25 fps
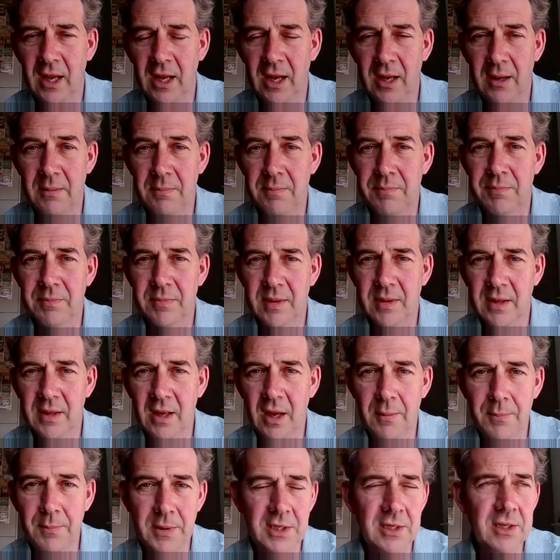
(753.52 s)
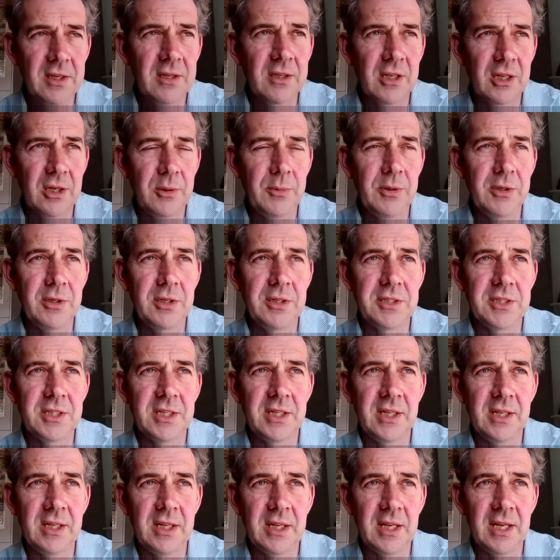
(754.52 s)
um, Armenian
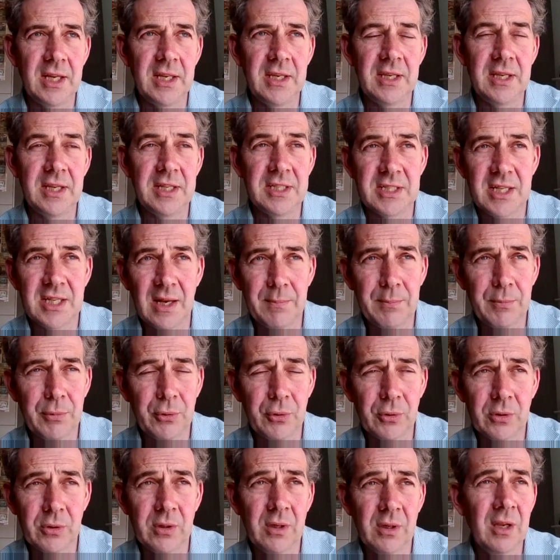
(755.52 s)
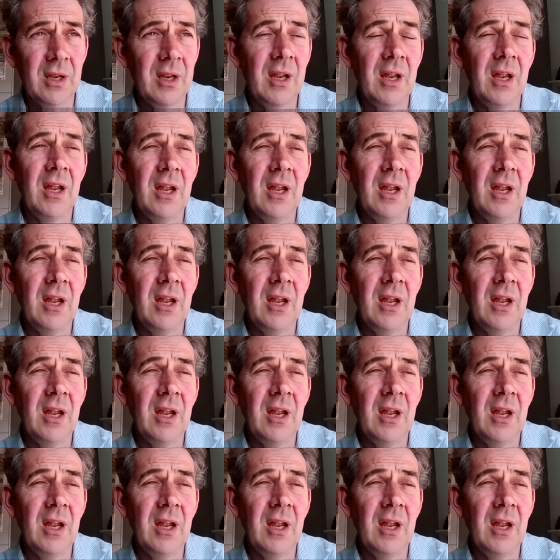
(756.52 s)
community in Istanbul,